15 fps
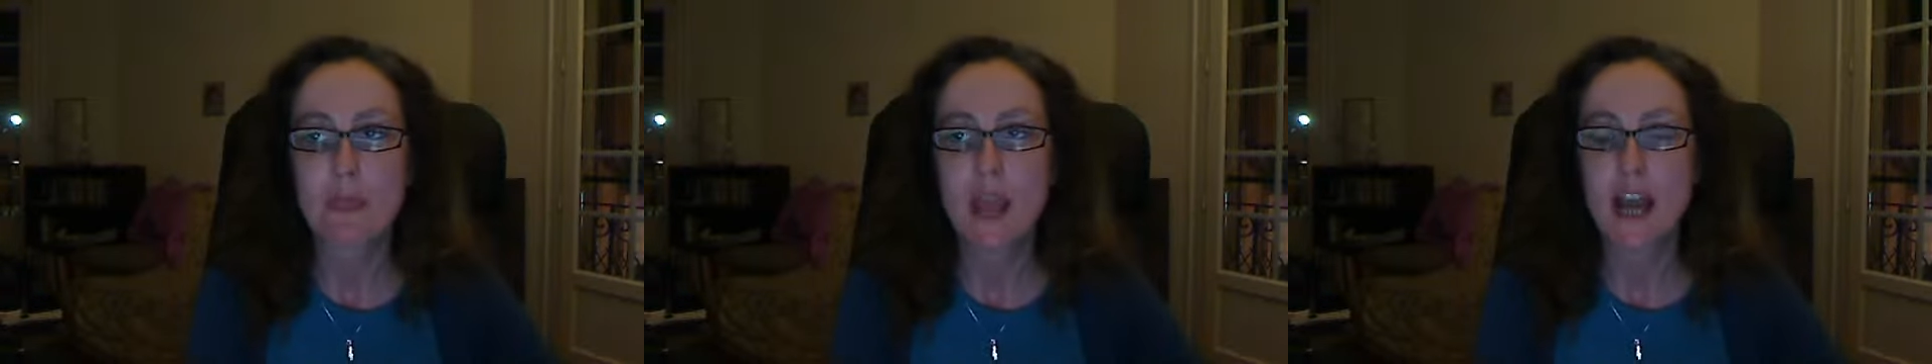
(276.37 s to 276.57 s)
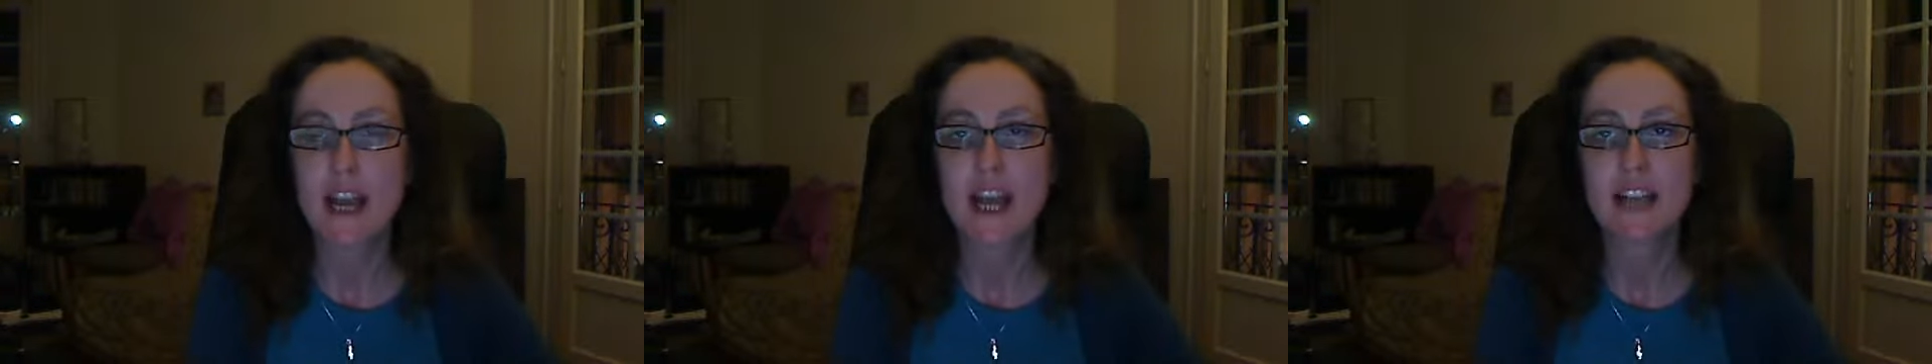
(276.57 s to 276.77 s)

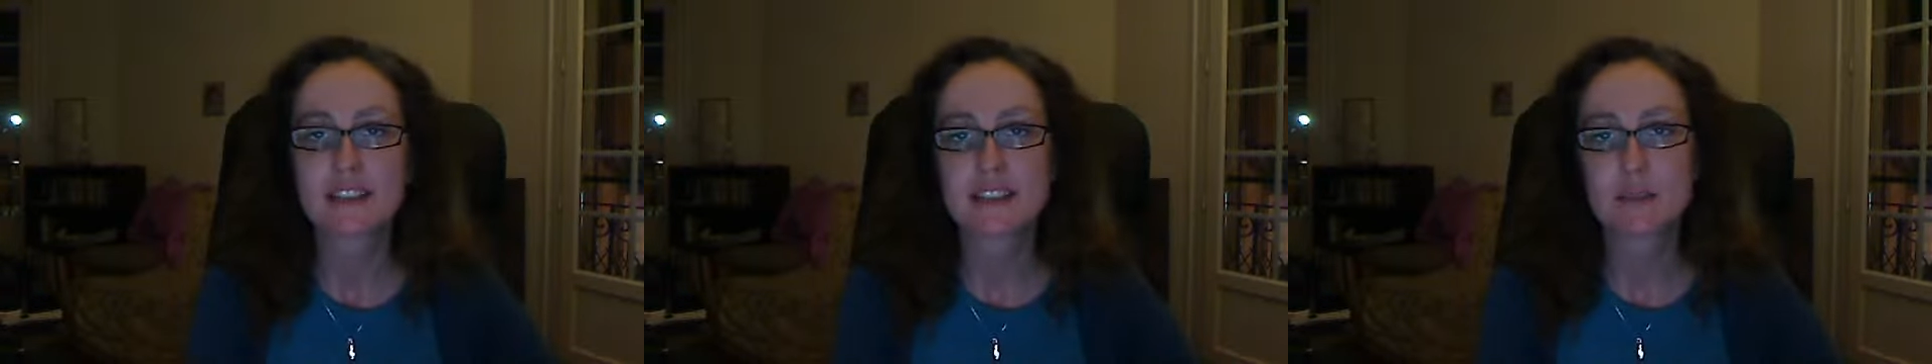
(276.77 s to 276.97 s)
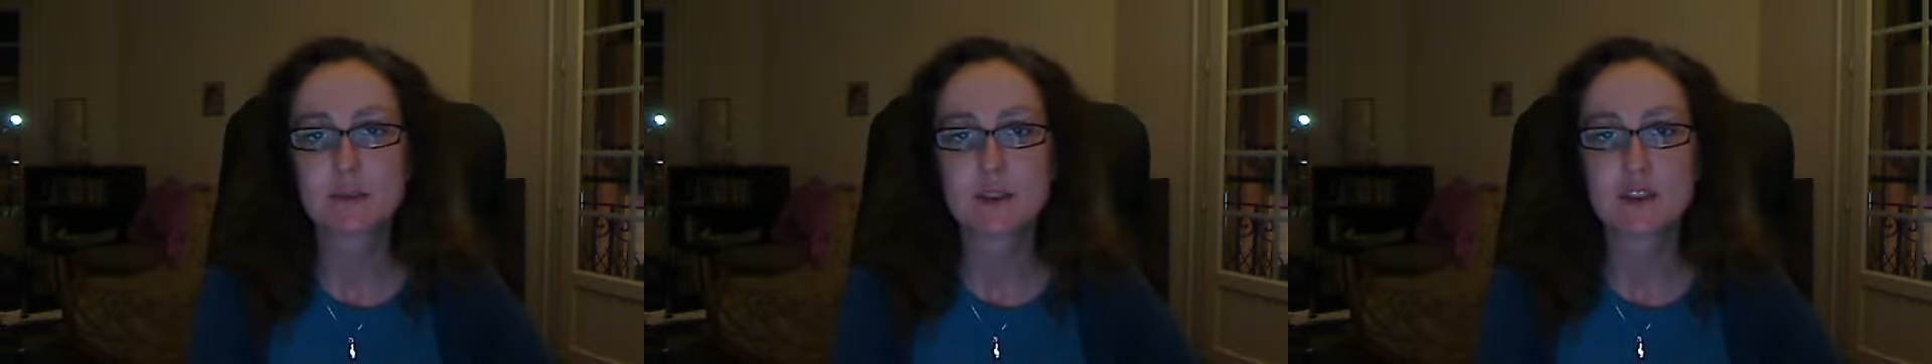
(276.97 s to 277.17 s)
and it has
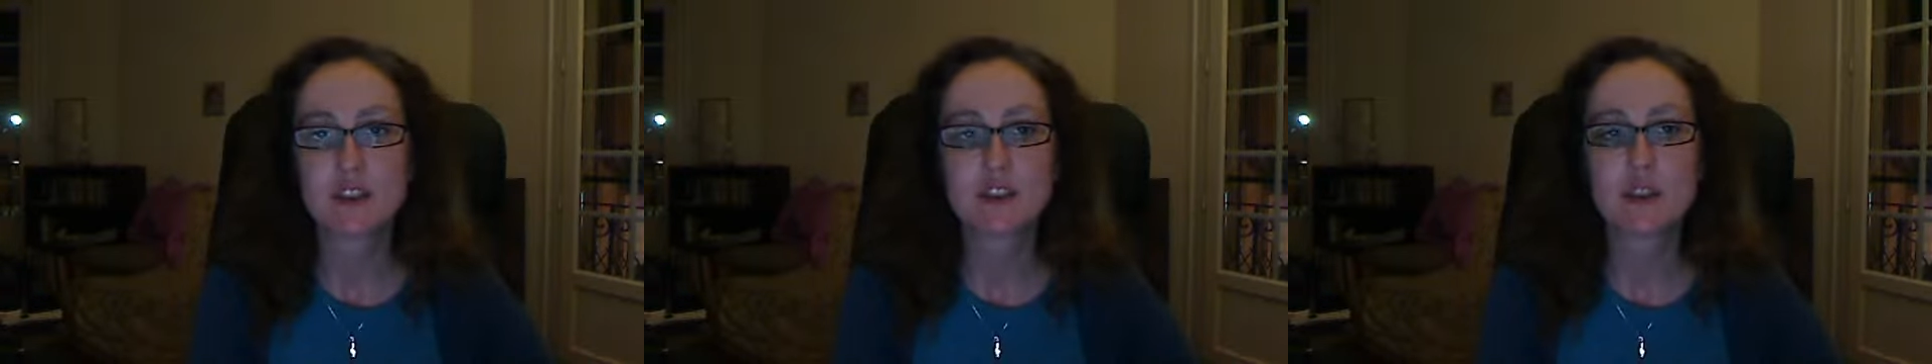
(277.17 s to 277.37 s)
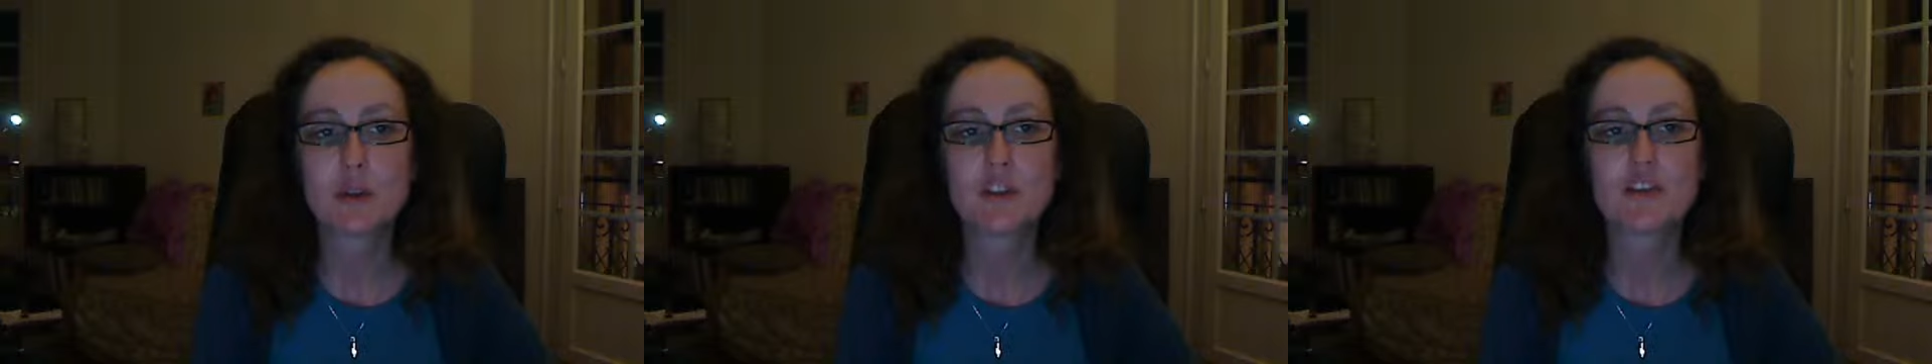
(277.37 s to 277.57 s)

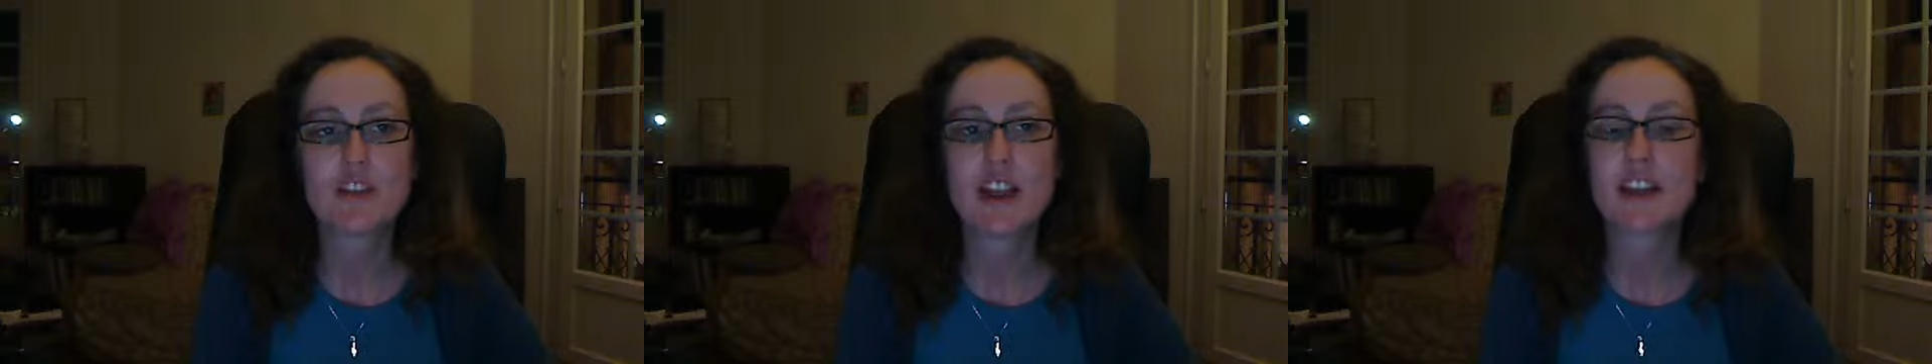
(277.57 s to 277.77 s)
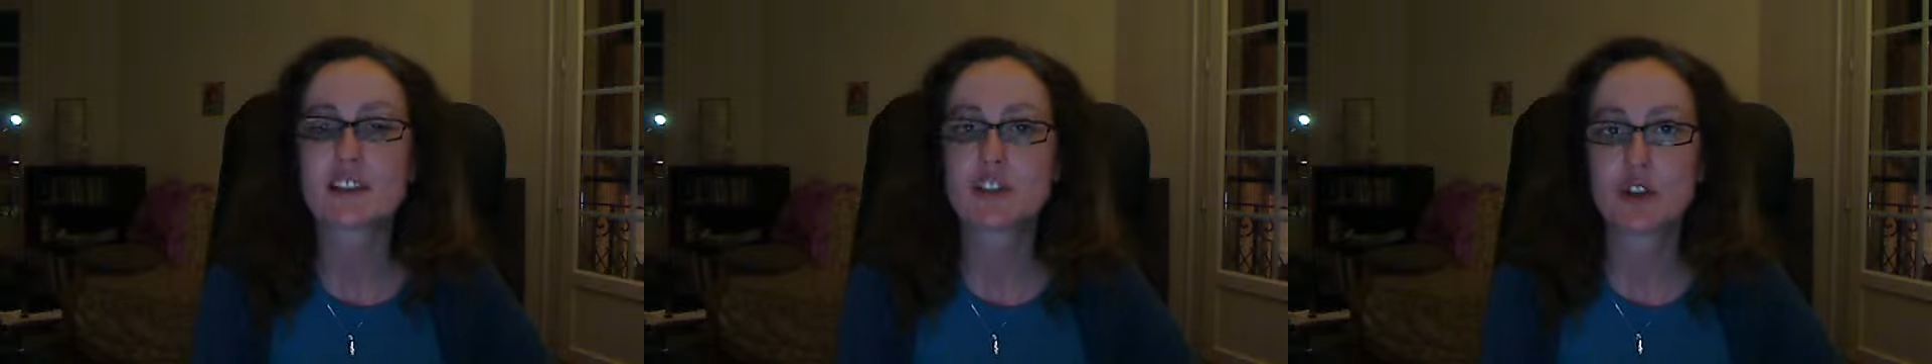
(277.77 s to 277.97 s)
absolutely no
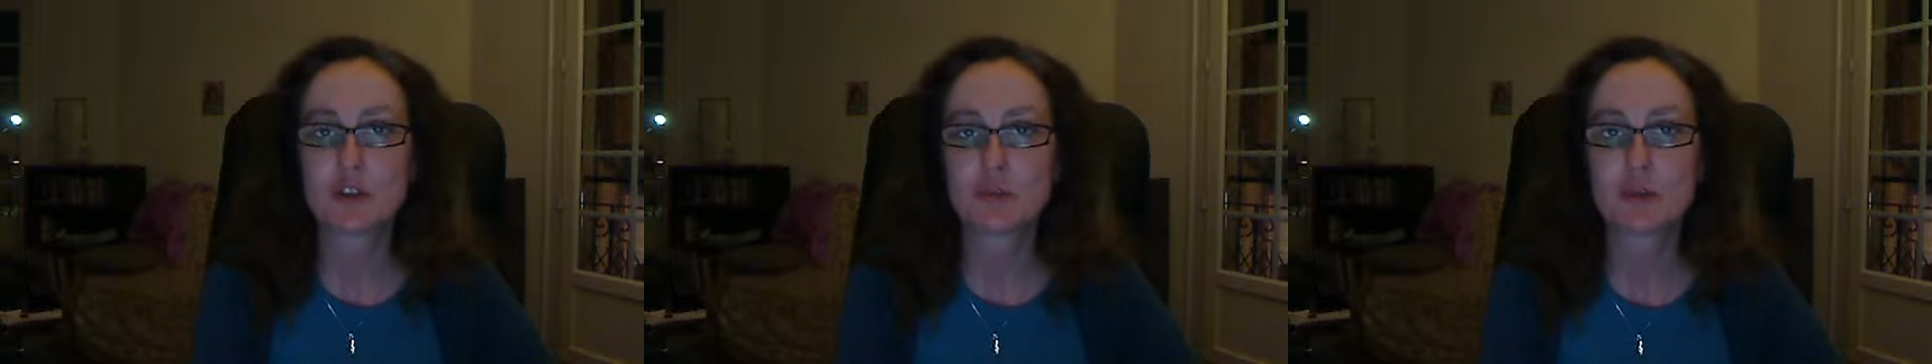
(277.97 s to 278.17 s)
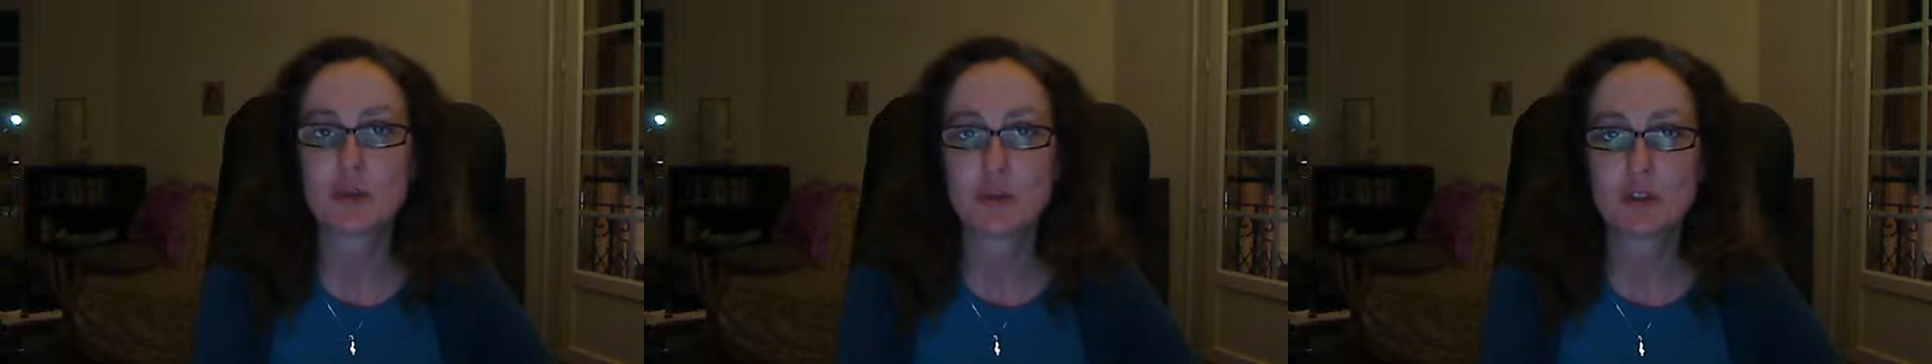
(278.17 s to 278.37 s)
effect
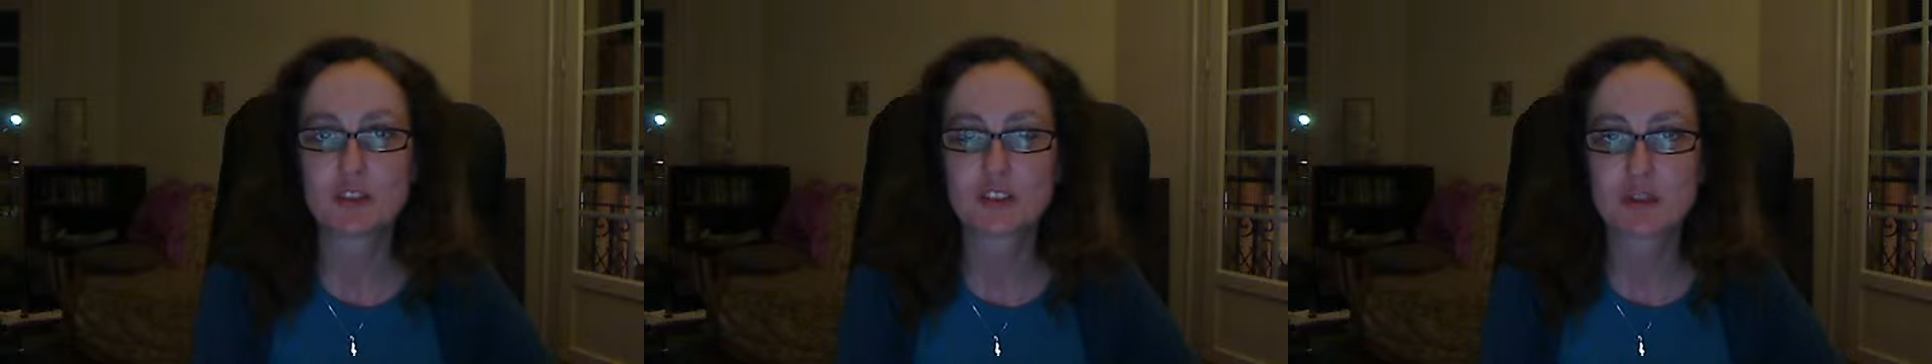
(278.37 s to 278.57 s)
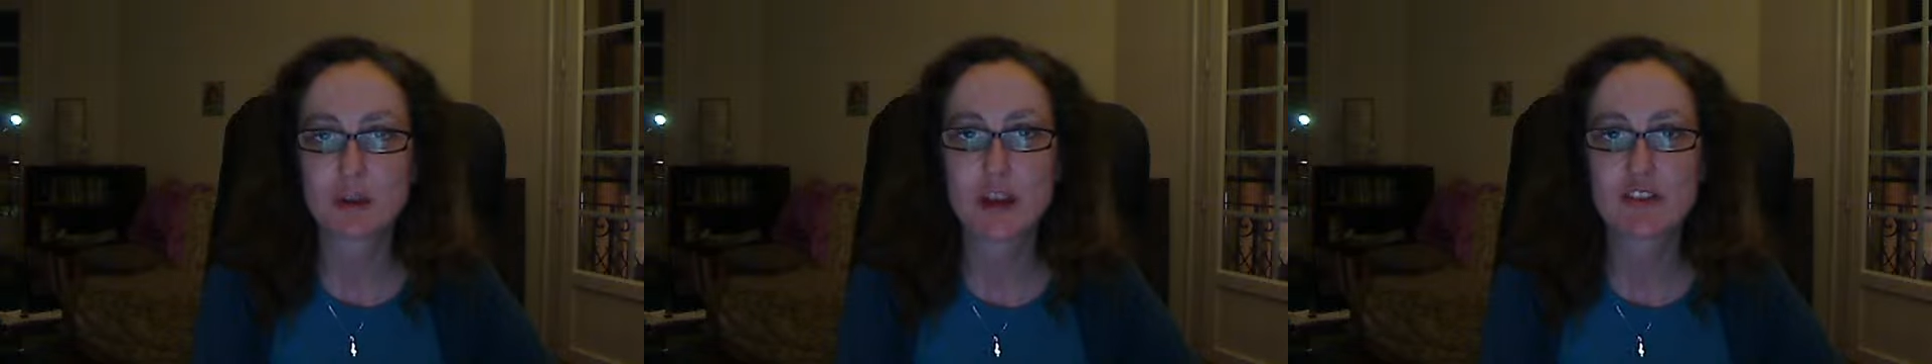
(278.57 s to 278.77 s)
on me
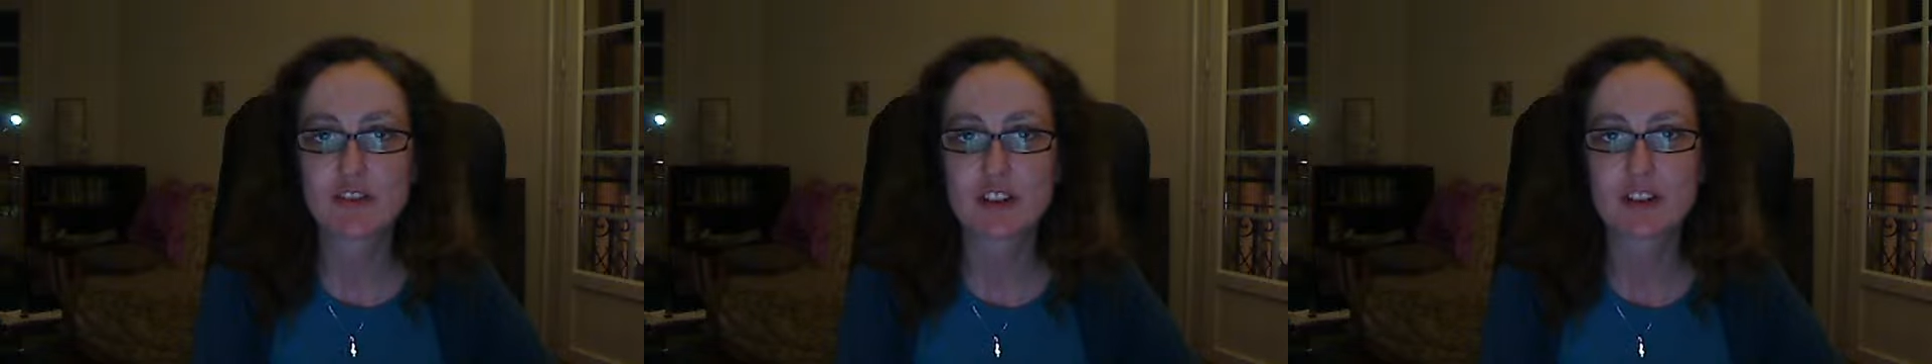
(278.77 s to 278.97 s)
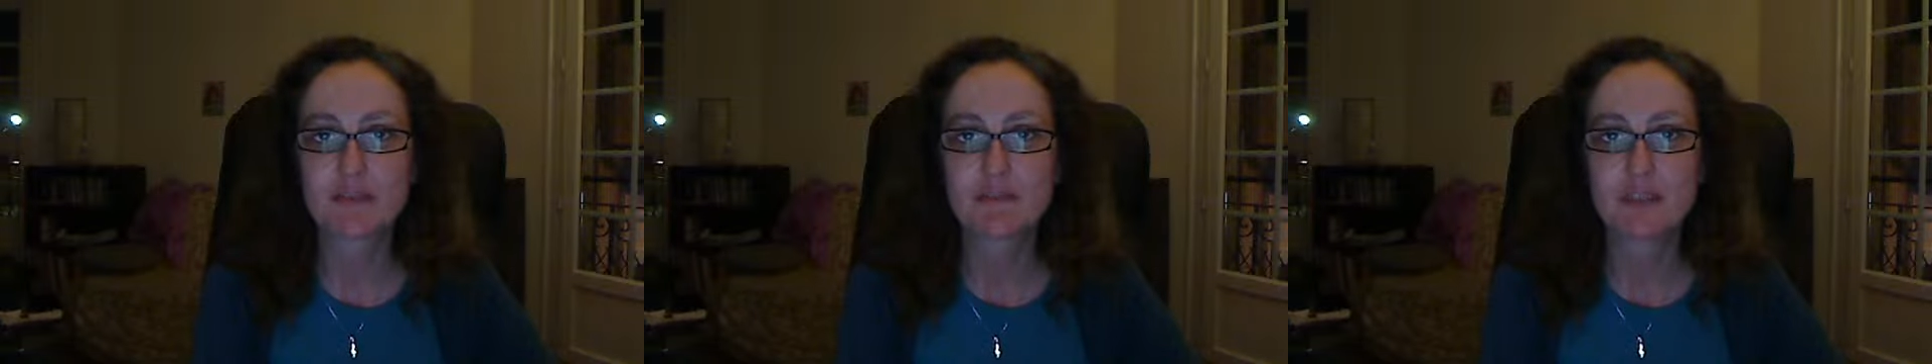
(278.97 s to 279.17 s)

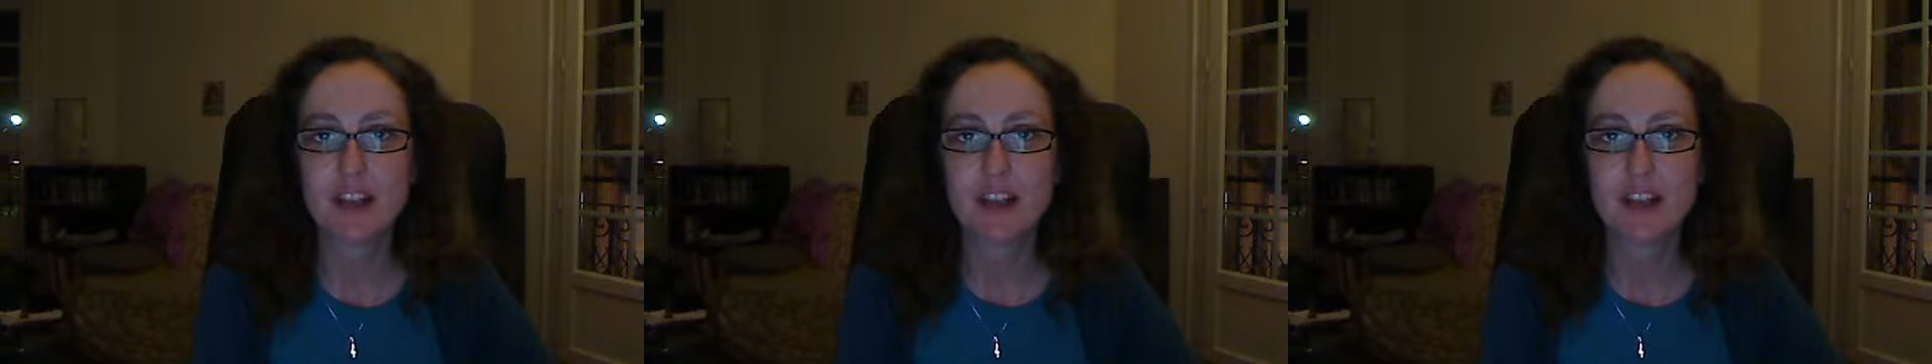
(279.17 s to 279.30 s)
whatsoever.